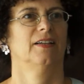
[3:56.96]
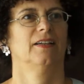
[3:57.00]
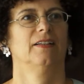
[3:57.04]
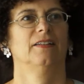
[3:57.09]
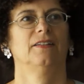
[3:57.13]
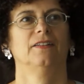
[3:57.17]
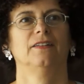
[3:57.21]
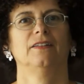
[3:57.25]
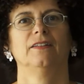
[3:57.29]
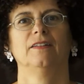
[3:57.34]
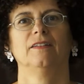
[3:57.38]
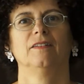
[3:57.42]

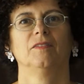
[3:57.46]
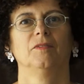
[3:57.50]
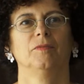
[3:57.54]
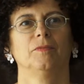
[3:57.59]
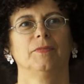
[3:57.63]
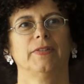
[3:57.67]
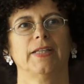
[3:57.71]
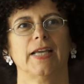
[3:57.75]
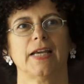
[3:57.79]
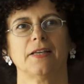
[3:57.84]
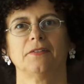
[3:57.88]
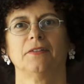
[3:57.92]

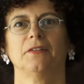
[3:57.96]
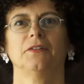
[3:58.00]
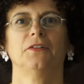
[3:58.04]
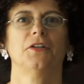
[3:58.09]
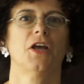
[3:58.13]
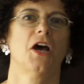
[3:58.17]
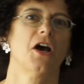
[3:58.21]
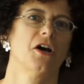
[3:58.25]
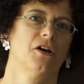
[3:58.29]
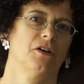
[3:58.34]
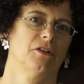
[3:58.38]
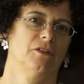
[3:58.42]
Yes and
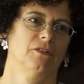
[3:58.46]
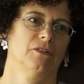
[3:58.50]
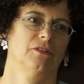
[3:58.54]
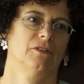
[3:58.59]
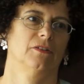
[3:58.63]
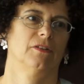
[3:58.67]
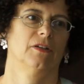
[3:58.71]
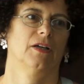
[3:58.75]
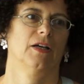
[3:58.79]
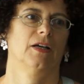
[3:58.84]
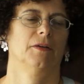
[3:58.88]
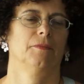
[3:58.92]
no.
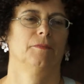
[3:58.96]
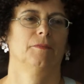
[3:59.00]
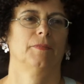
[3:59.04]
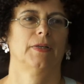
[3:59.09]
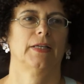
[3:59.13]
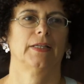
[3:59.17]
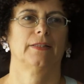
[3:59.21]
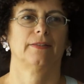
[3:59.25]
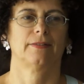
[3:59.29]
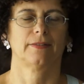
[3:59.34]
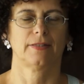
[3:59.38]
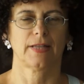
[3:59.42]

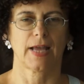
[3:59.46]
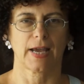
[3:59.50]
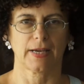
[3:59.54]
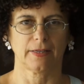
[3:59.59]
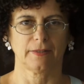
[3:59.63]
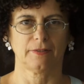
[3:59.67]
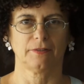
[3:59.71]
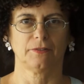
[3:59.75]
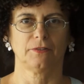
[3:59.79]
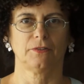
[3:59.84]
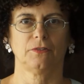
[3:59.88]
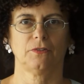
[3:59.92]
It's
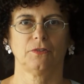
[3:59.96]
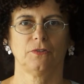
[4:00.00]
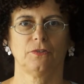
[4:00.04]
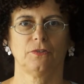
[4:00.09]
nice to